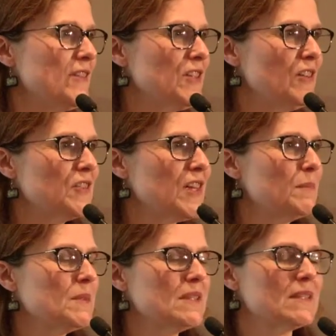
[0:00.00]
It's a long
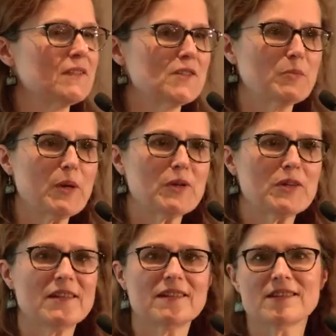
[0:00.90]
time since I've
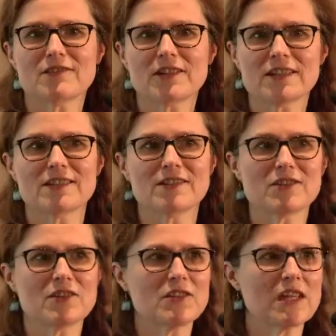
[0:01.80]
spoken at the Psoriasis
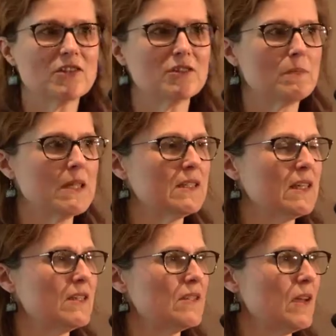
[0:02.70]
Association
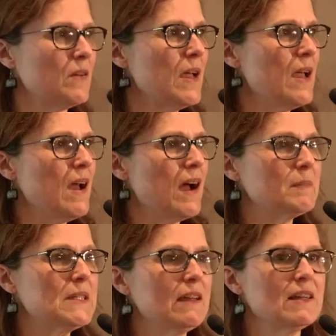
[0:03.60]
meeting, so I'm
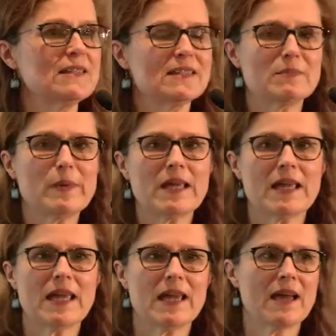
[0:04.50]
delighted to be
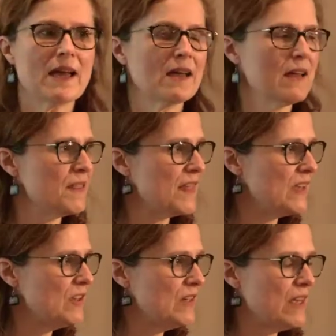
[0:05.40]
here, and
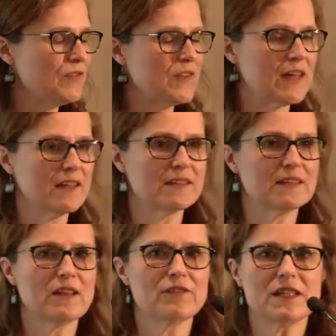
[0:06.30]
thank you, Nick, for that lovely